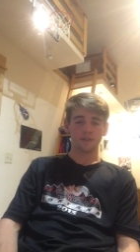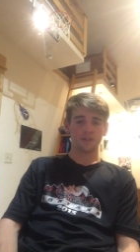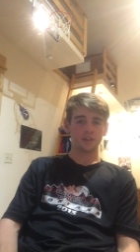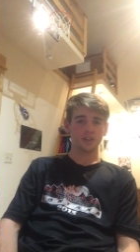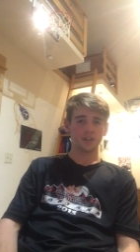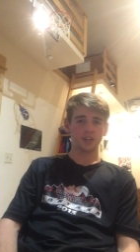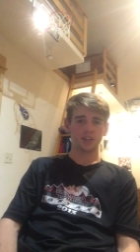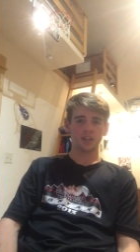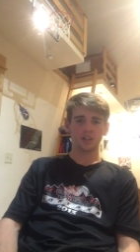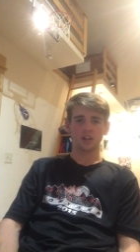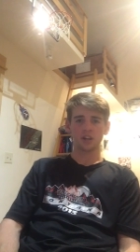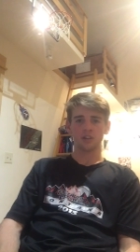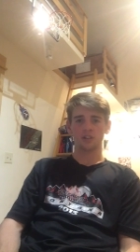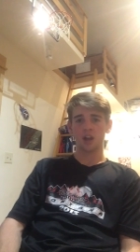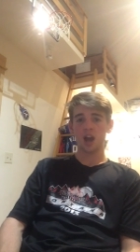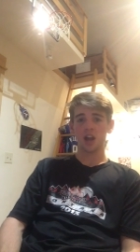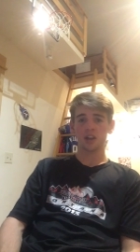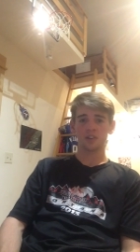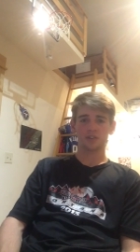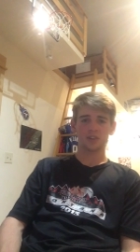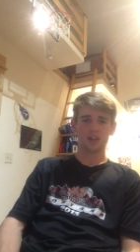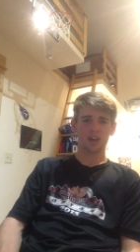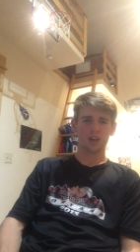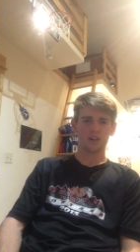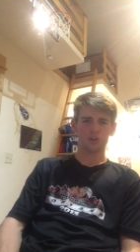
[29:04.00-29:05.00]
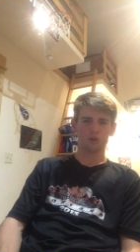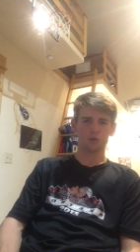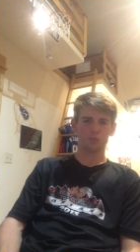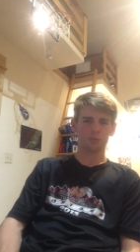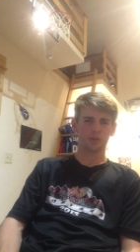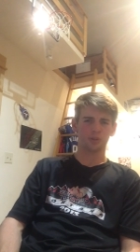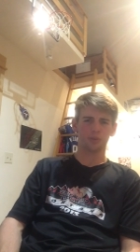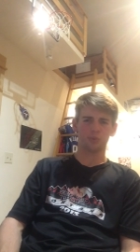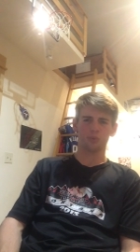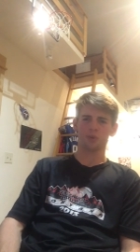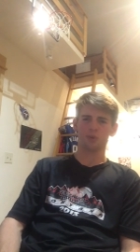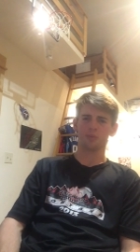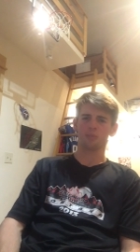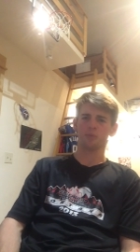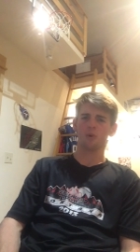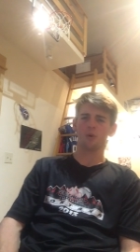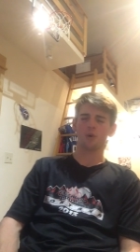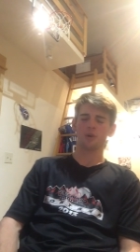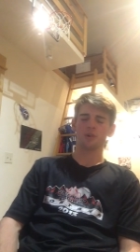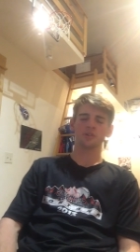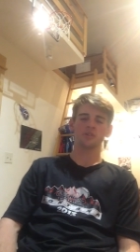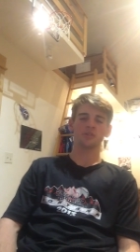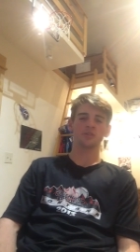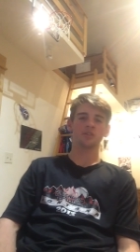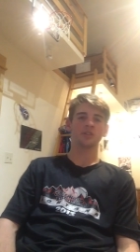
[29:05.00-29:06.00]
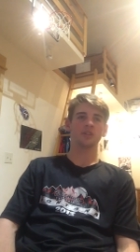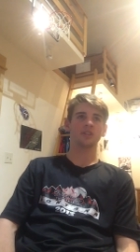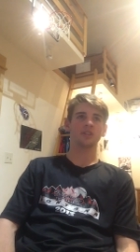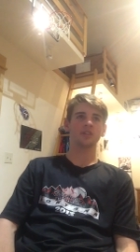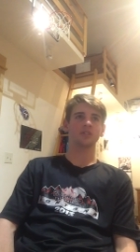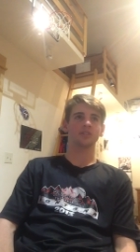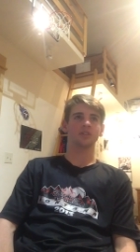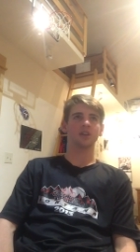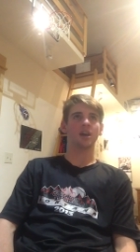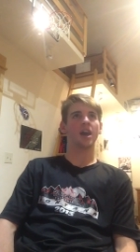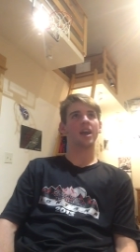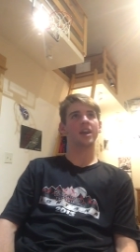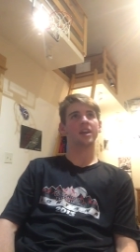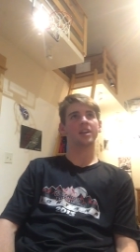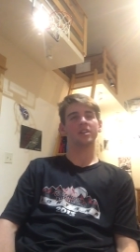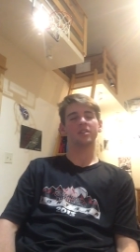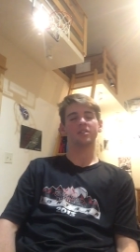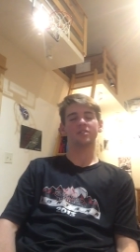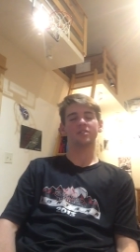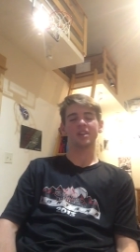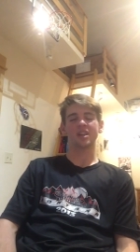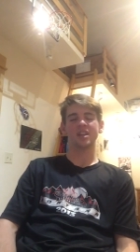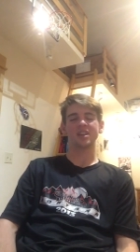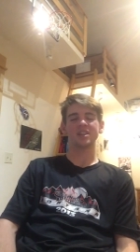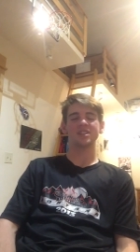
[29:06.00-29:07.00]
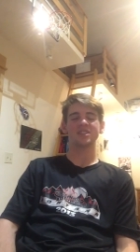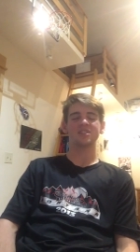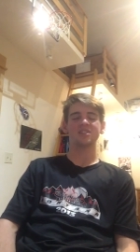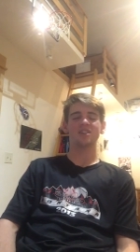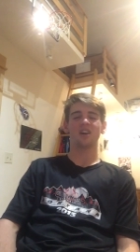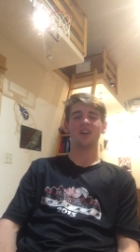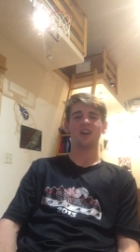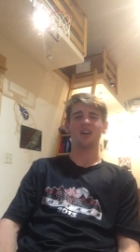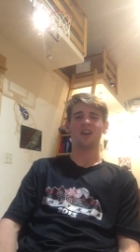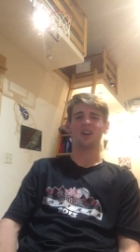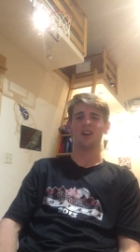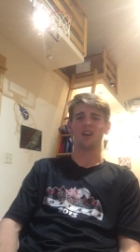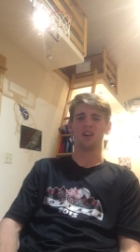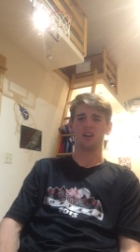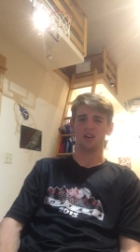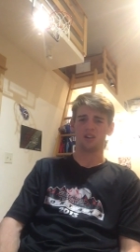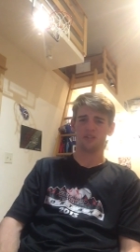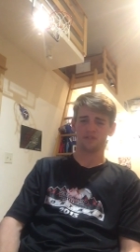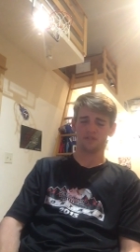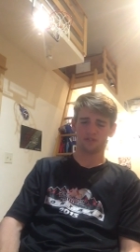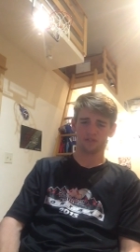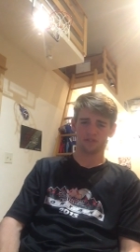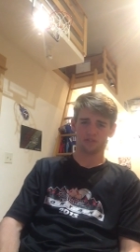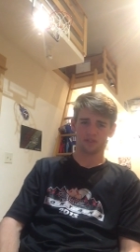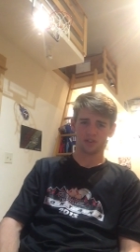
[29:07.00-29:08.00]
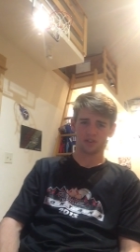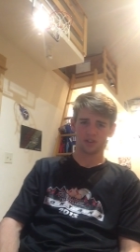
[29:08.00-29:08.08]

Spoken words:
if he can knock down open three-pointers, this guy is a tough